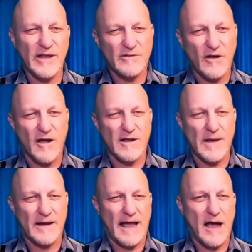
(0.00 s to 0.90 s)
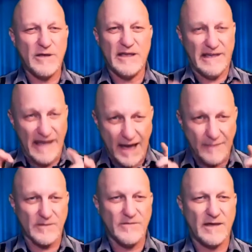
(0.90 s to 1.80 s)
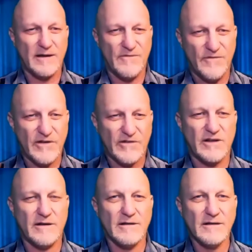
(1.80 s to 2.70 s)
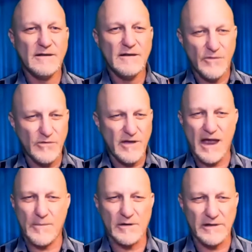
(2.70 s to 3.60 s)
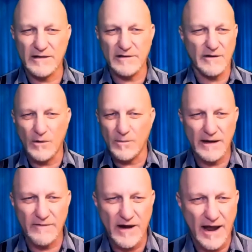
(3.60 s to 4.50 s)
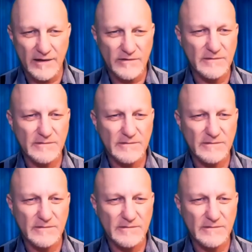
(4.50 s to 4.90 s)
talk about how he captivated vision through the camera lens like nobody ever has?